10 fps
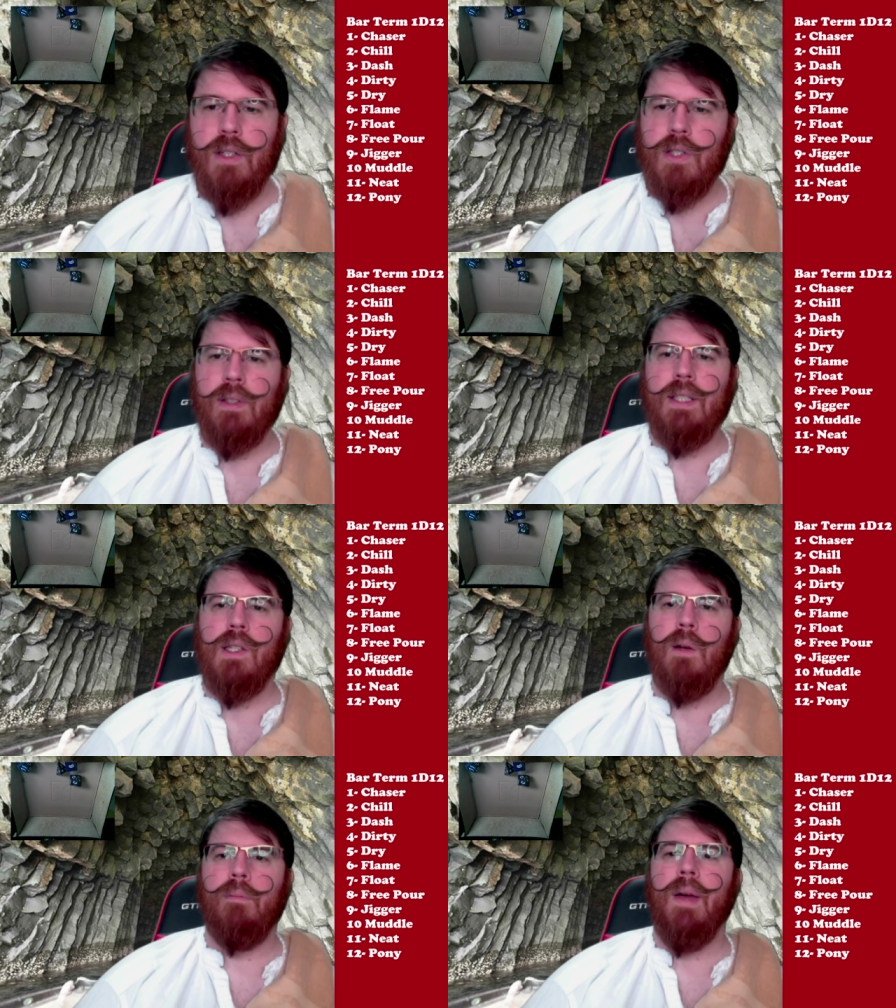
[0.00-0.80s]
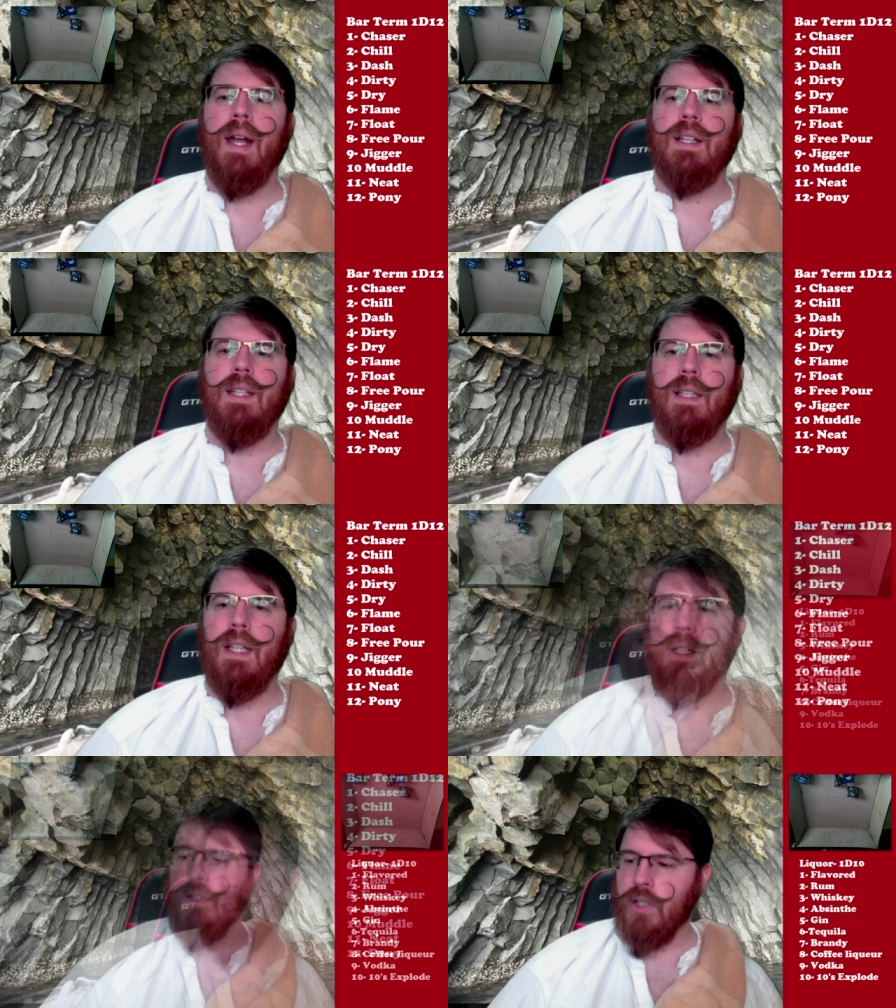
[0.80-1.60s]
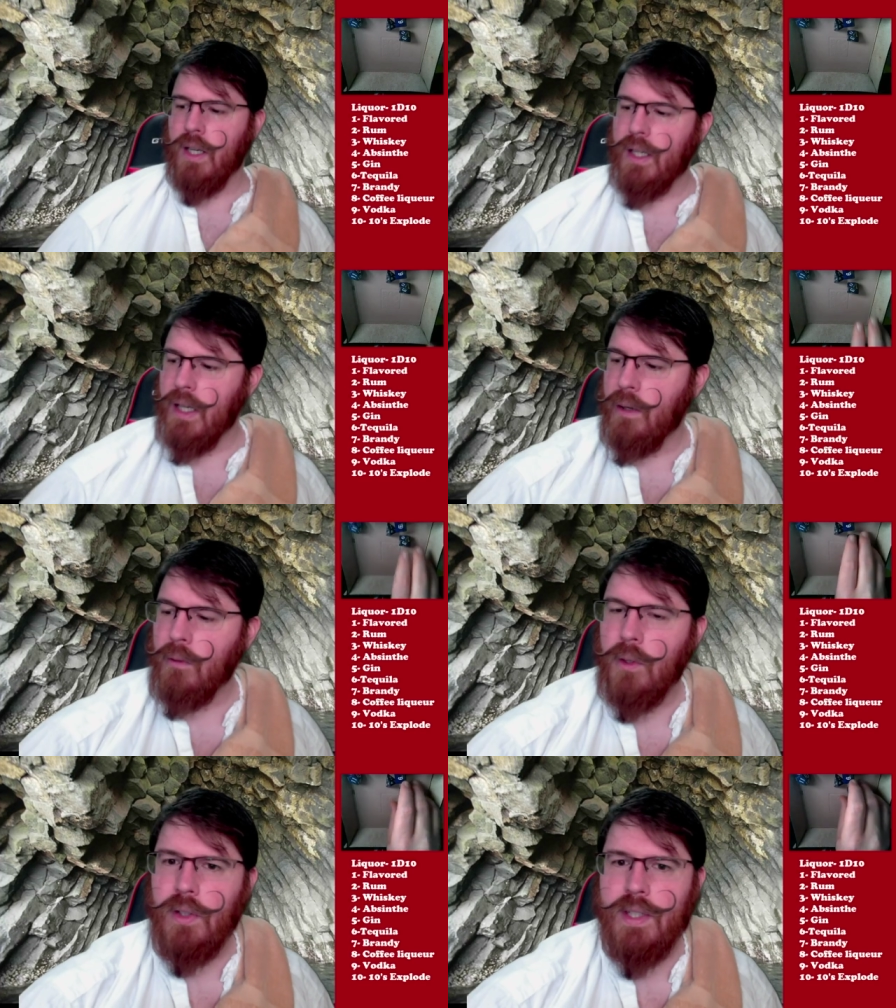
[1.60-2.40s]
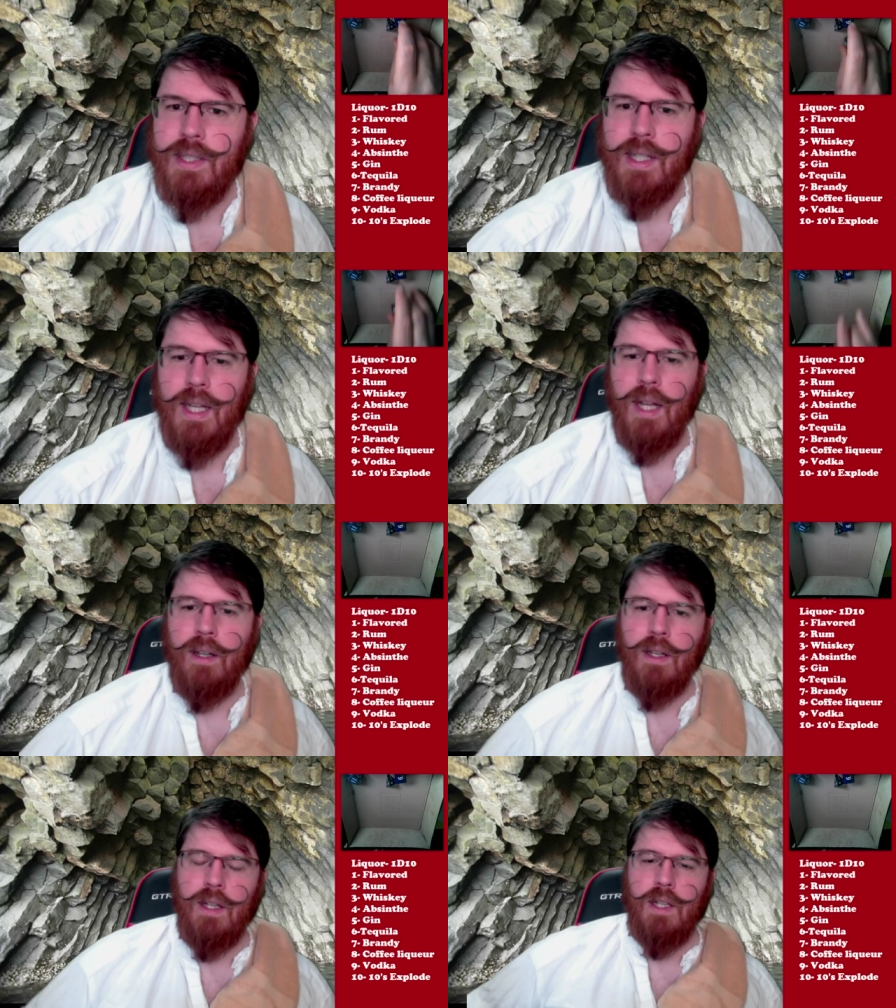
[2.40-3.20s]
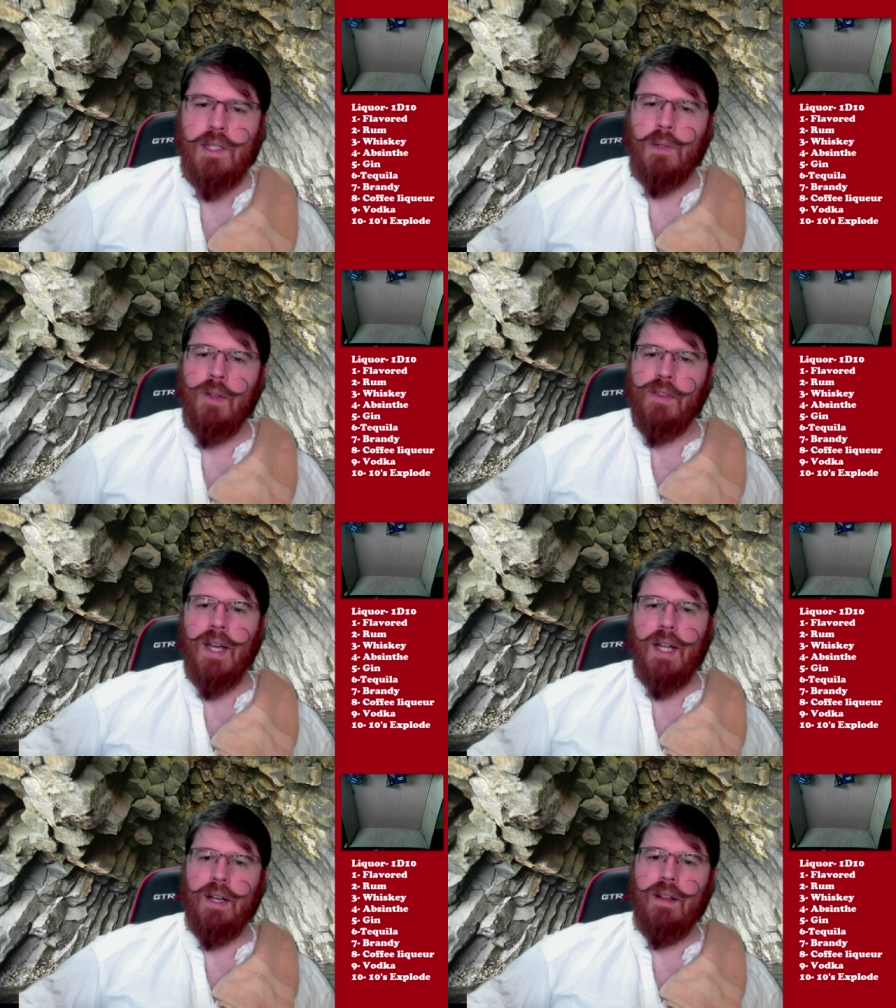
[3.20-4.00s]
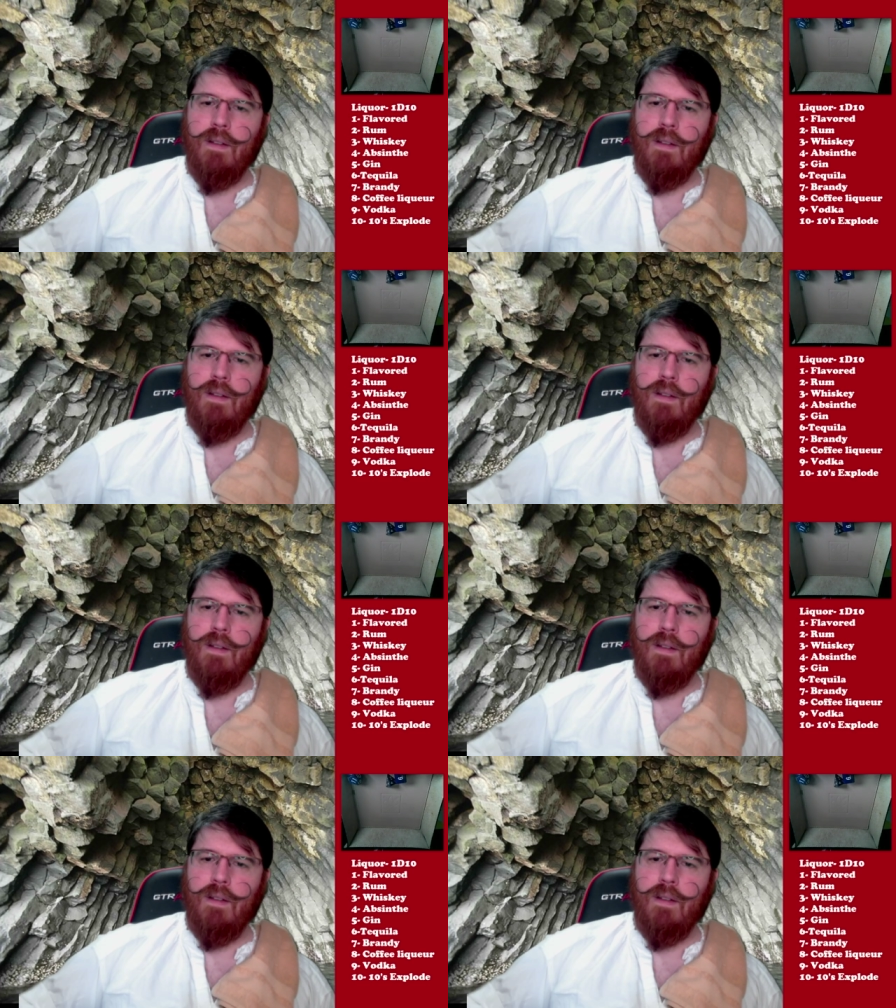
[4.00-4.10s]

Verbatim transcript: so let's go back to the liquor chart and roll this again. So we've got